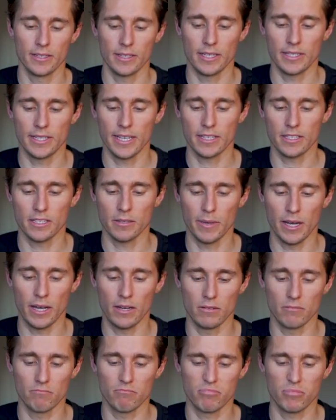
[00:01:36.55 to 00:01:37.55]
It takes
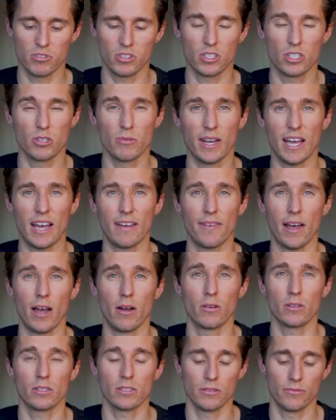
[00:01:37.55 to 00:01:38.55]
about two and a half
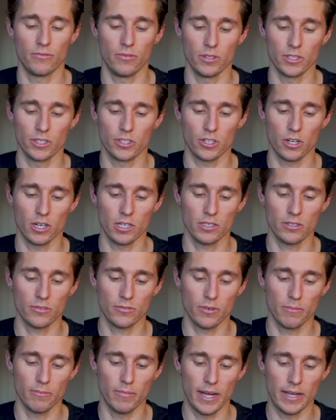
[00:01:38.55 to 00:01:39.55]
hours to fully charge
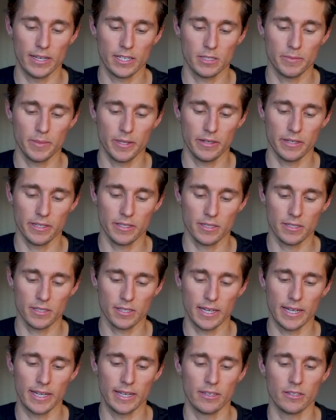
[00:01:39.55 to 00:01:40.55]
from my
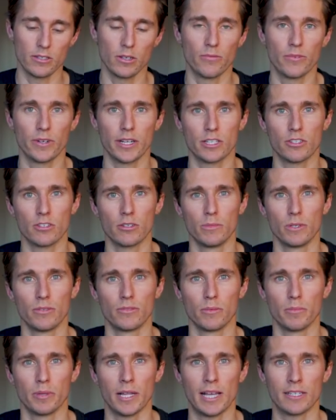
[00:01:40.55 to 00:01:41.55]
experience, and don't forget to remove
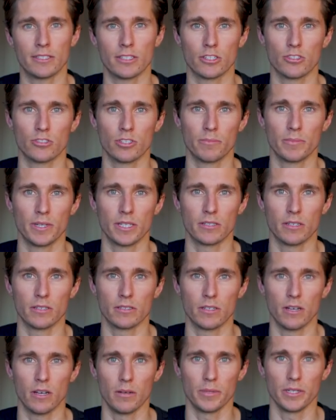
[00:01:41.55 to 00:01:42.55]
the plastic strip that's
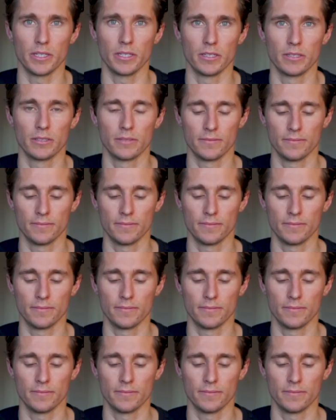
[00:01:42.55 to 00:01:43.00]
on top here.